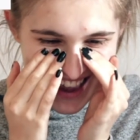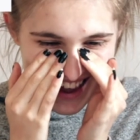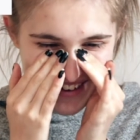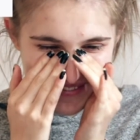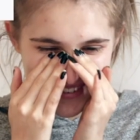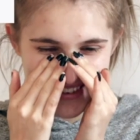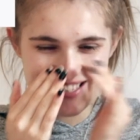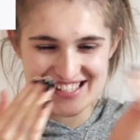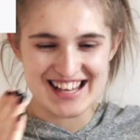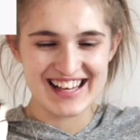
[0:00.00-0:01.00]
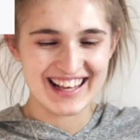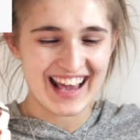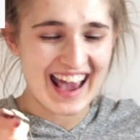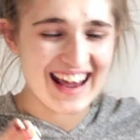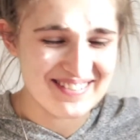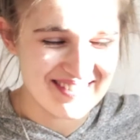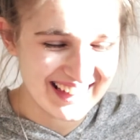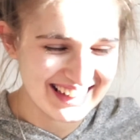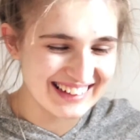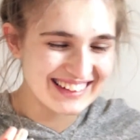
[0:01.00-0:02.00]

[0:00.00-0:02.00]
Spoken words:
If You Seek Amy.